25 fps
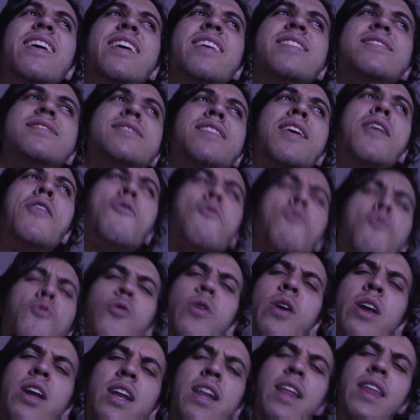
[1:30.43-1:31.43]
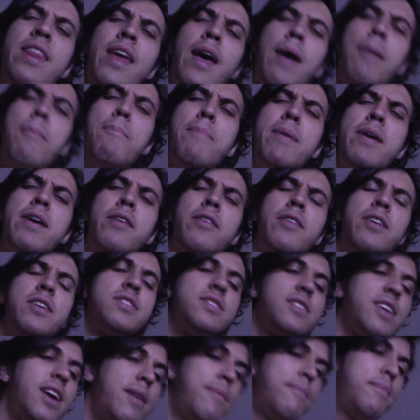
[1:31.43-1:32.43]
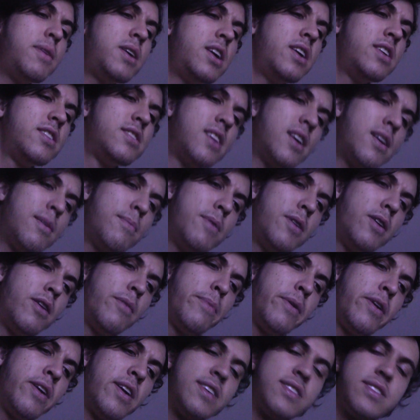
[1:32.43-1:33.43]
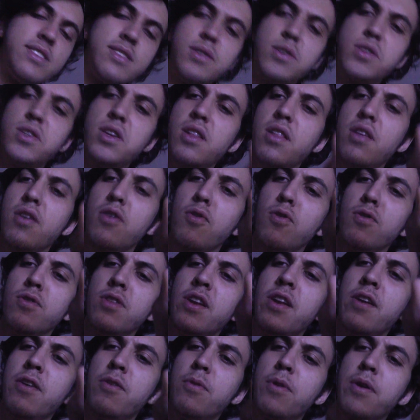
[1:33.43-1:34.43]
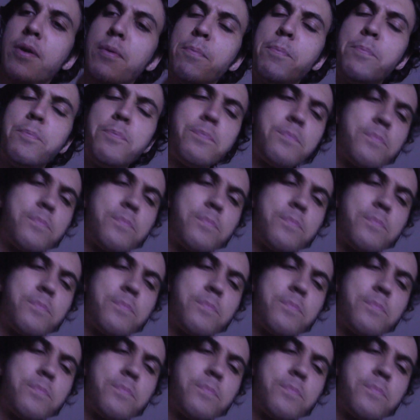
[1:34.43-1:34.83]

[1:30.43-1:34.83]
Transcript: It's not really that bitter. It's not a bitter beer, especially the Golden Ale one.